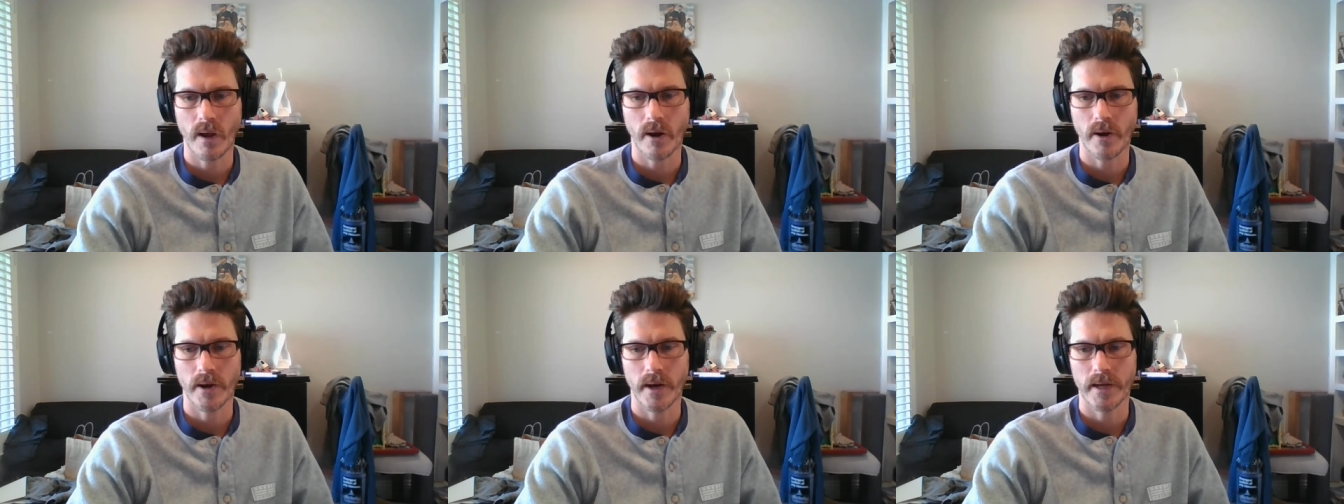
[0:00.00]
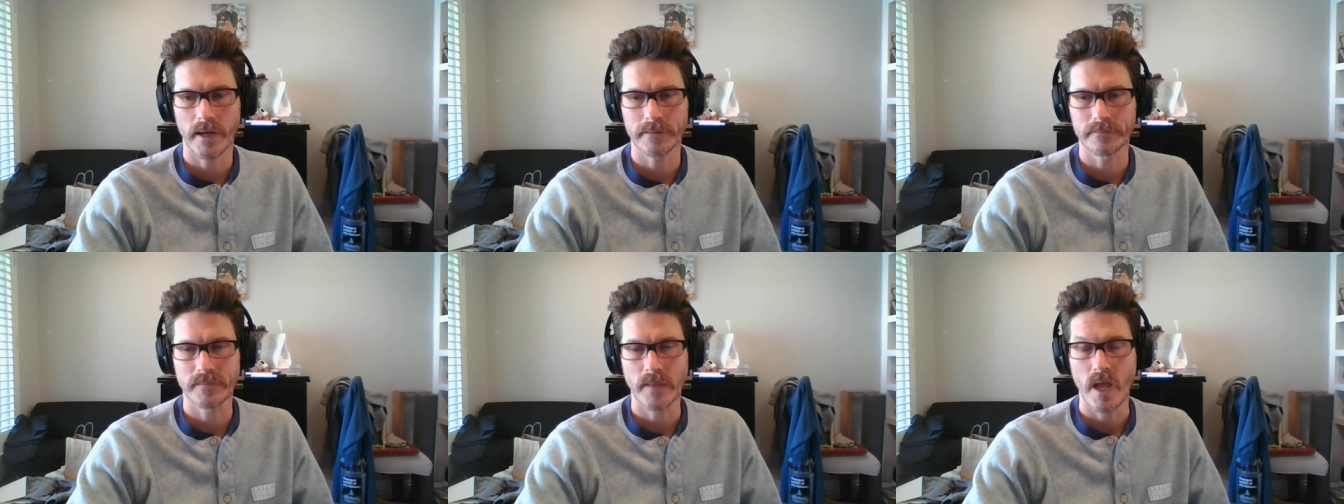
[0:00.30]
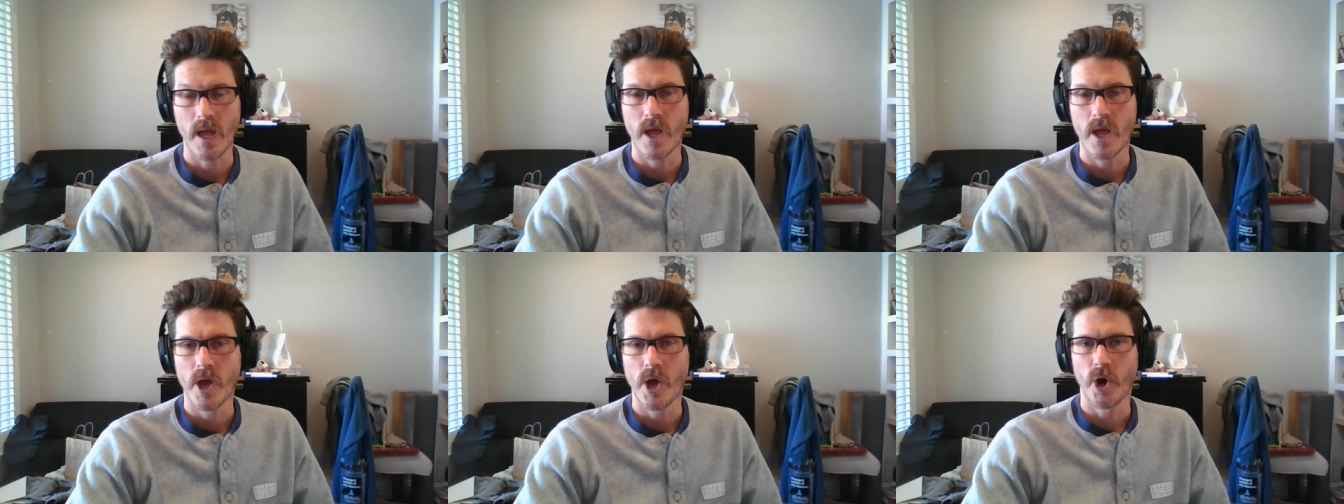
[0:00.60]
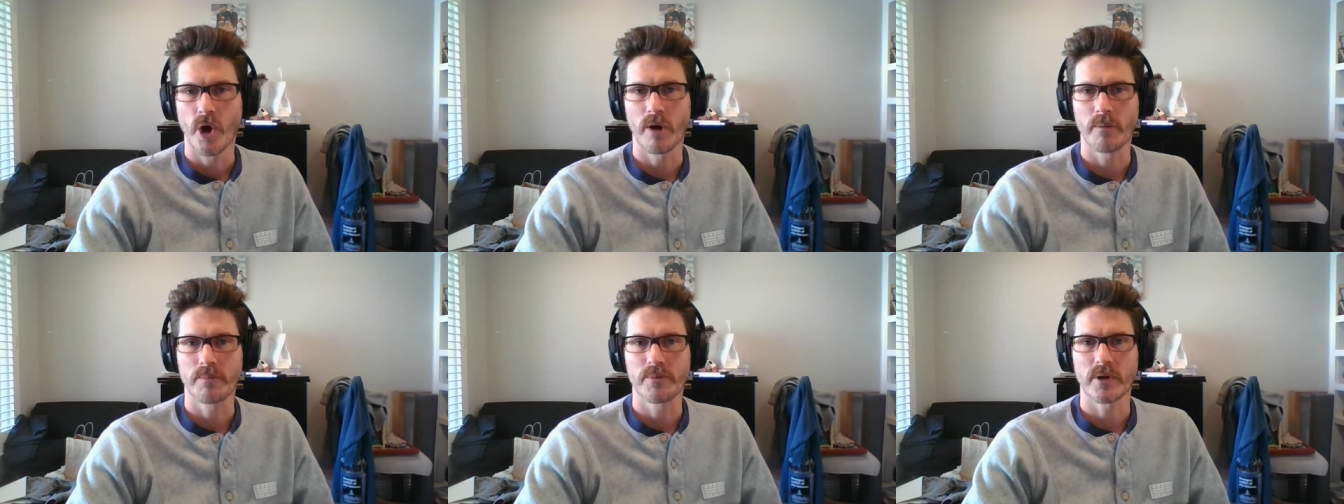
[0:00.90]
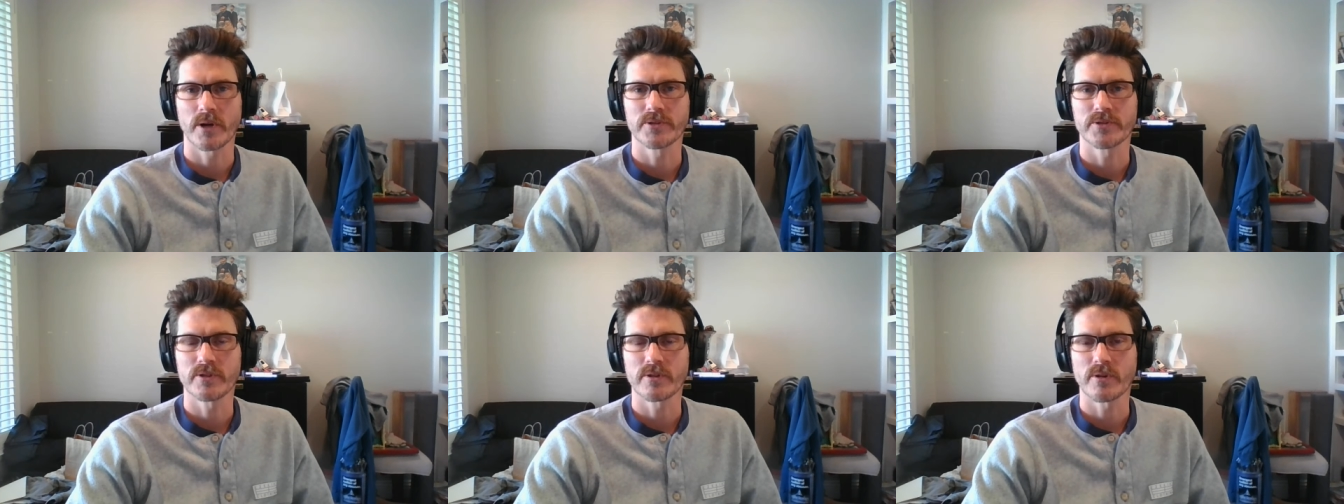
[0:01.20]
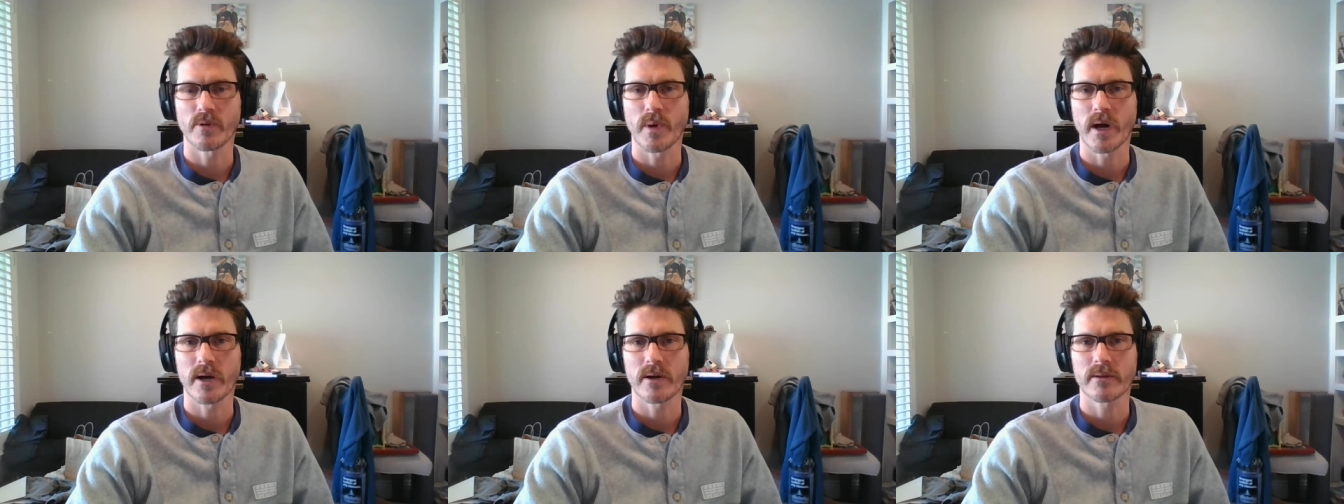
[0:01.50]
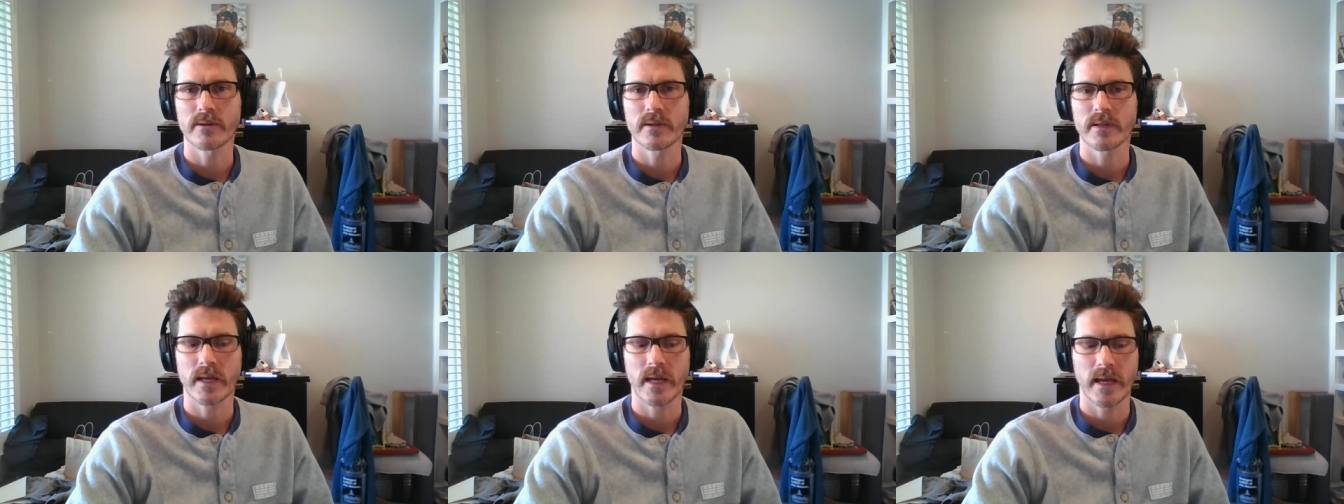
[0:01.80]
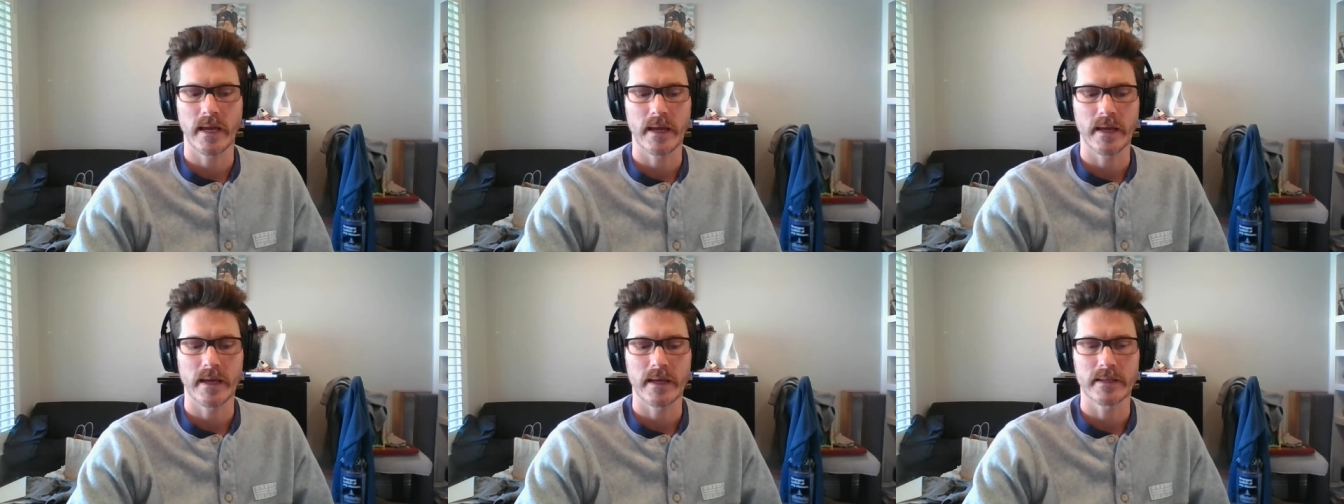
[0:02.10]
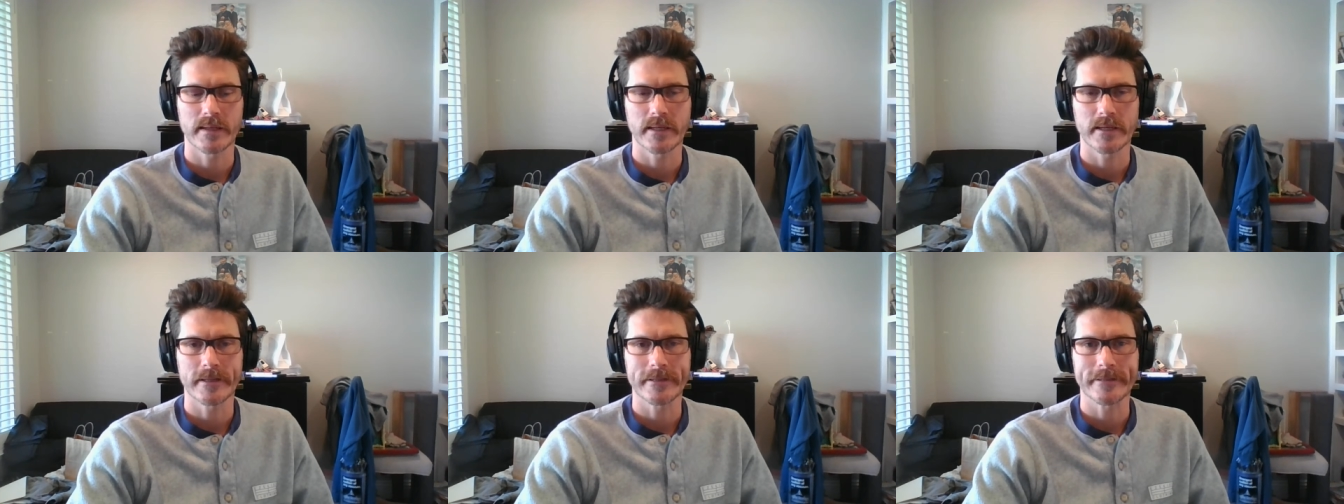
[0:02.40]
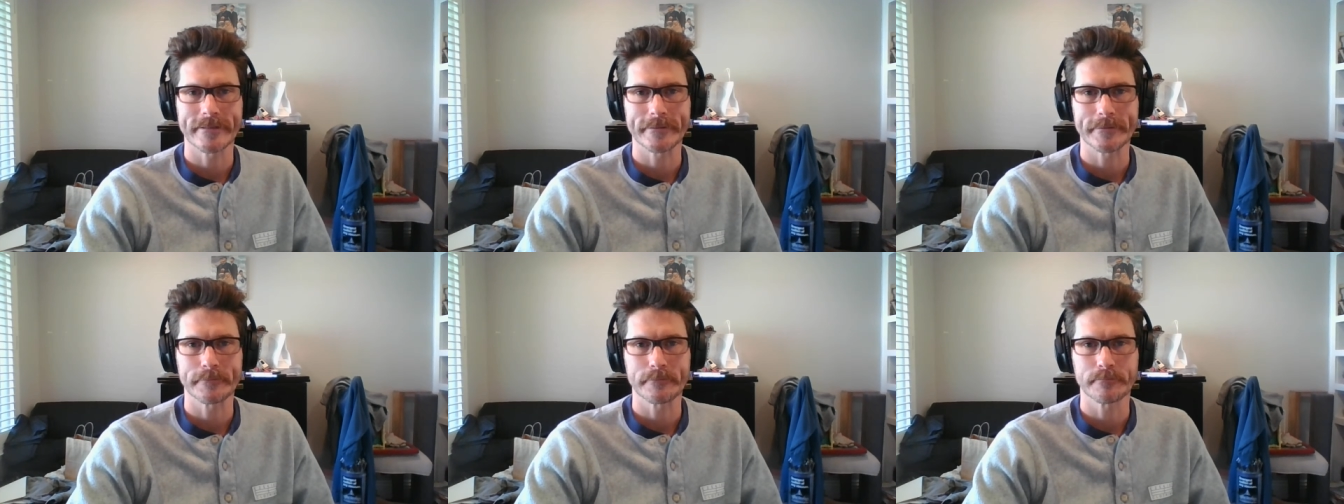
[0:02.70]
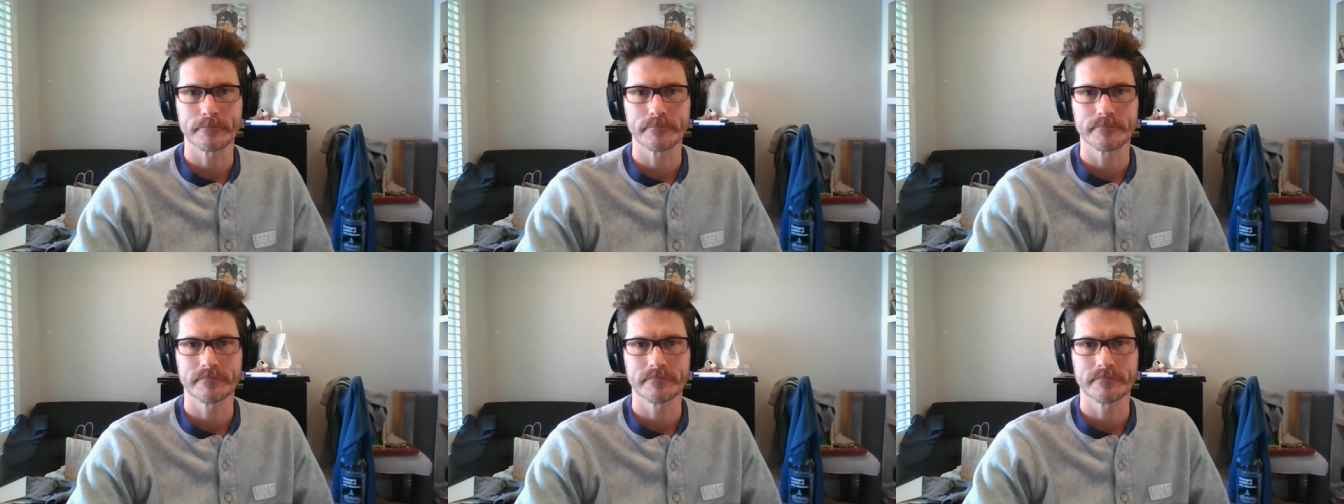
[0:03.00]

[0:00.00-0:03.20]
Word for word: All right. Hope you're all doing well. And um,